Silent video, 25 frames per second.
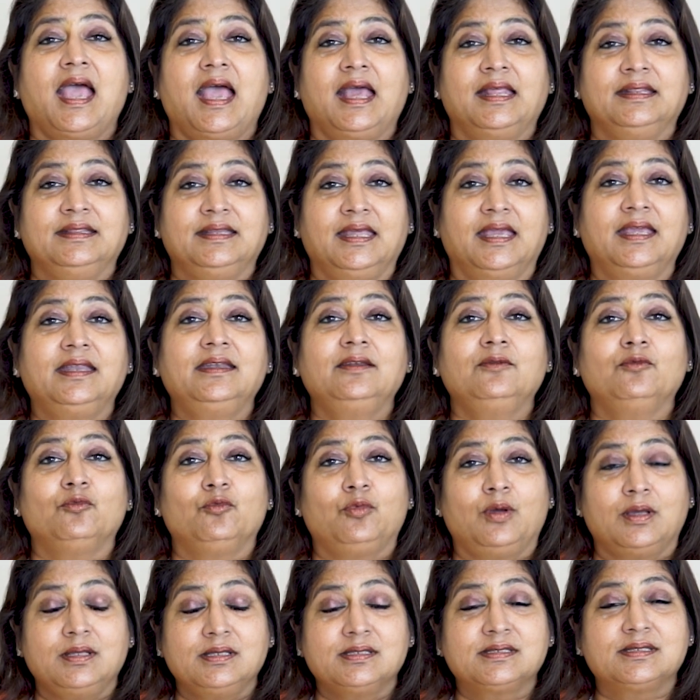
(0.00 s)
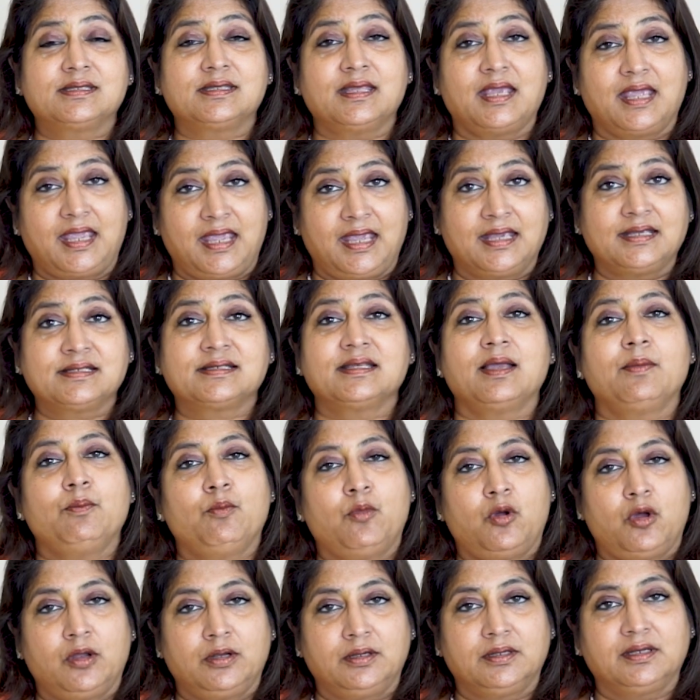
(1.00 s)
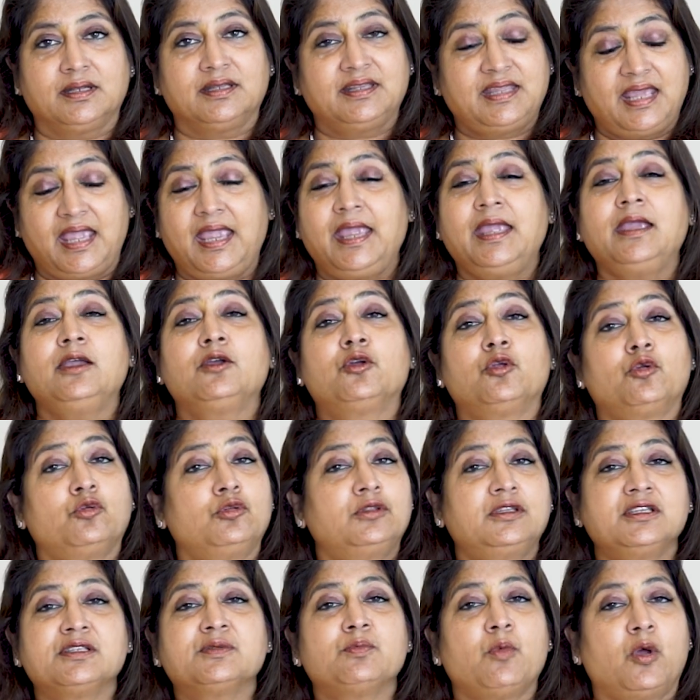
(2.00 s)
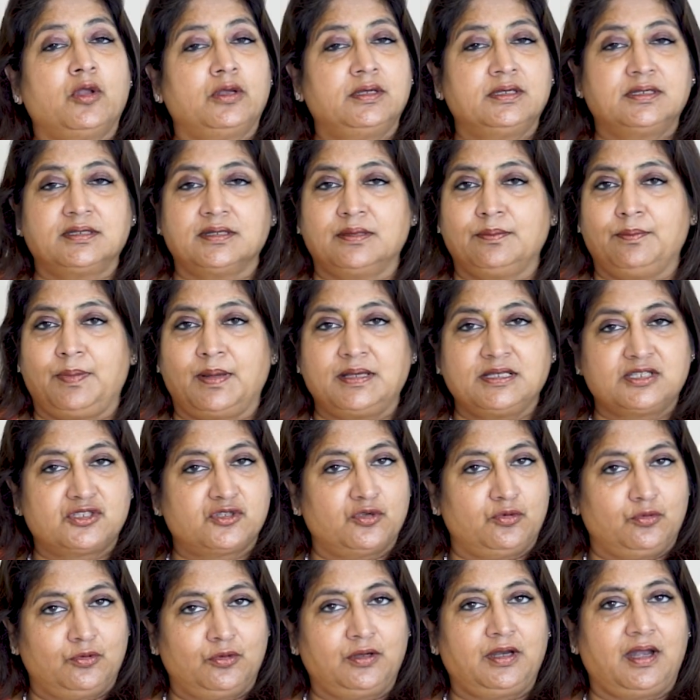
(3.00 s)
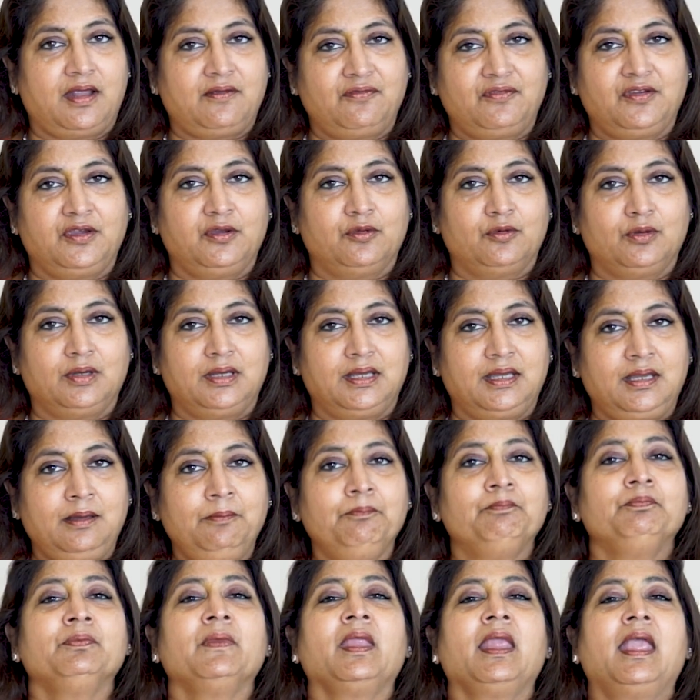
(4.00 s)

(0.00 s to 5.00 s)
and then once the eggs are the egg growth is monitored by sonography only,